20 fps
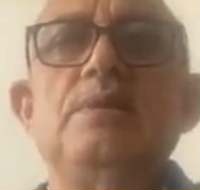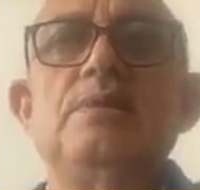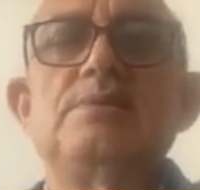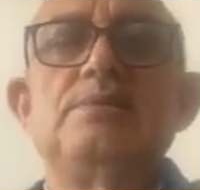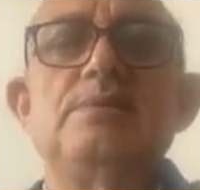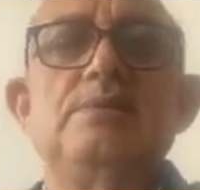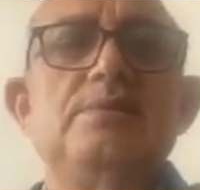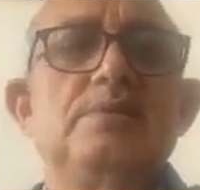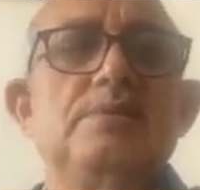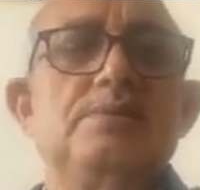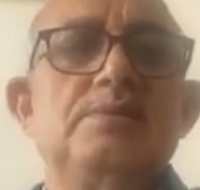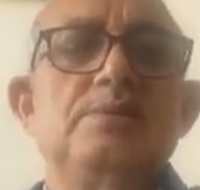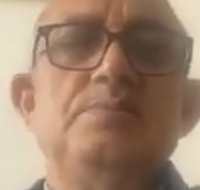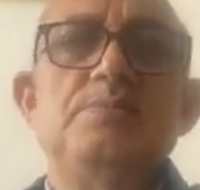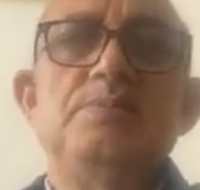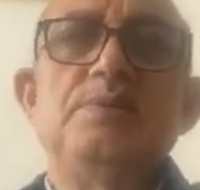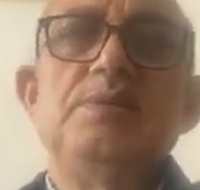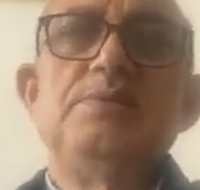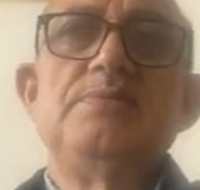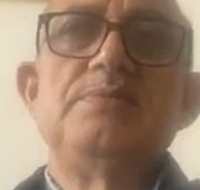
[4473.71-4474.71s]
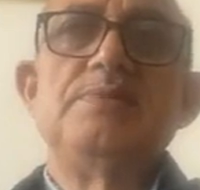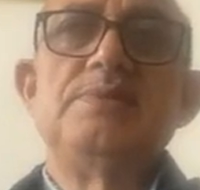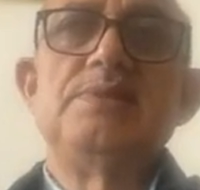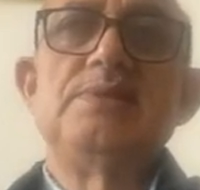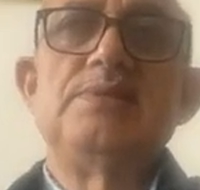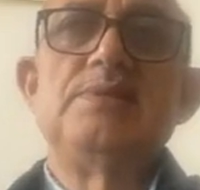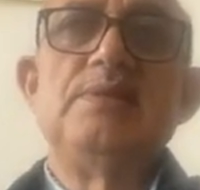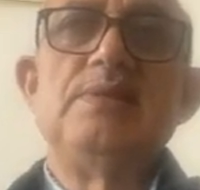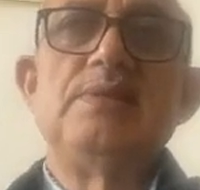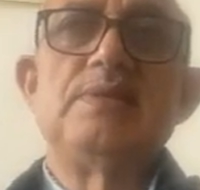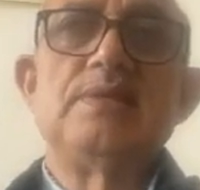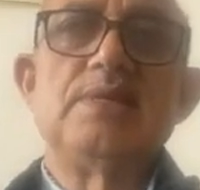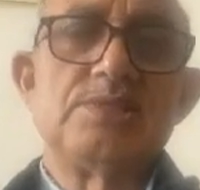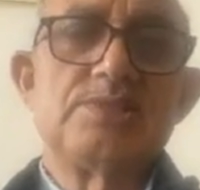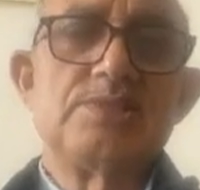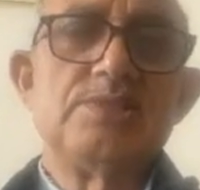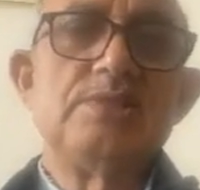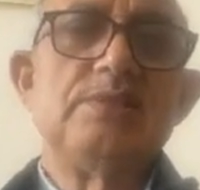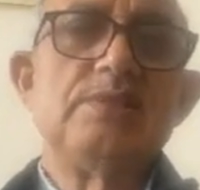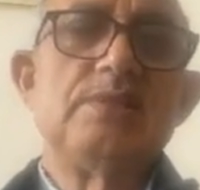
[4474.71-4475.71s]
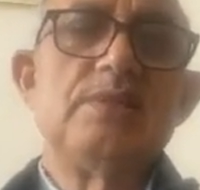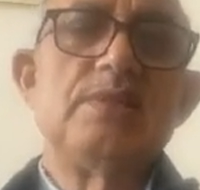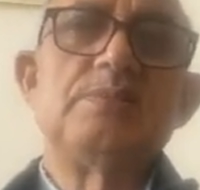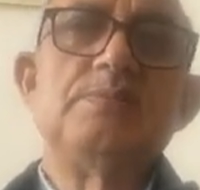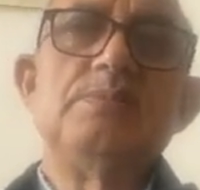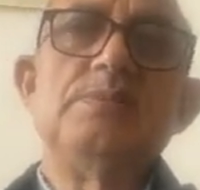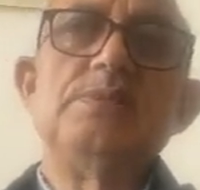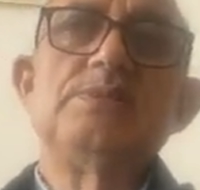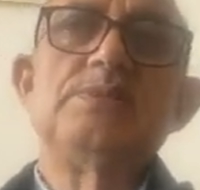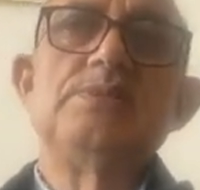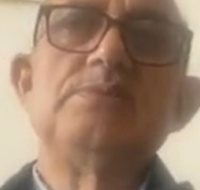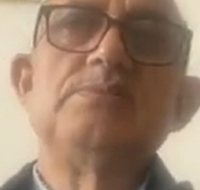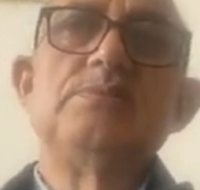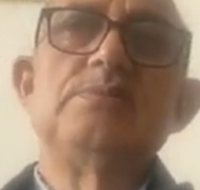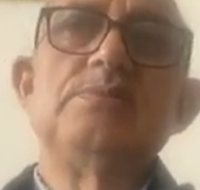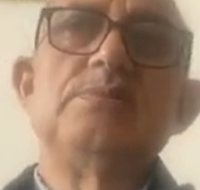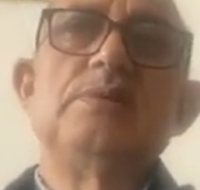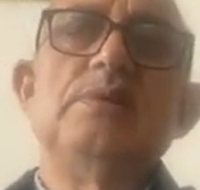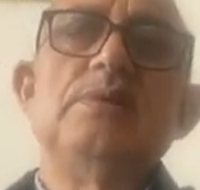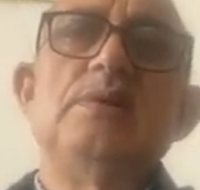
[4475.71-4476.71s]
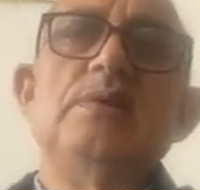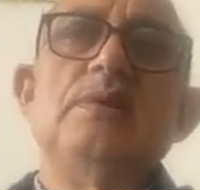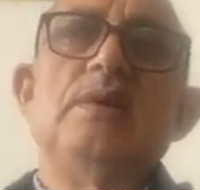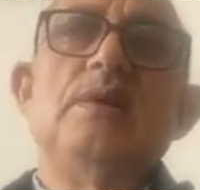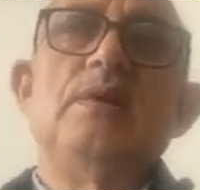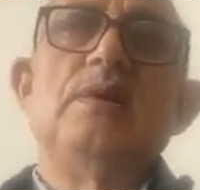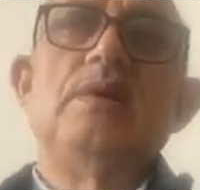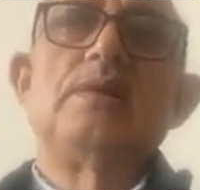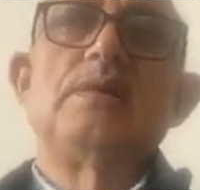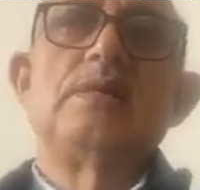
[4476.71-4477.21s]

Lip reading: listener doesn't mean physically catching. That means you are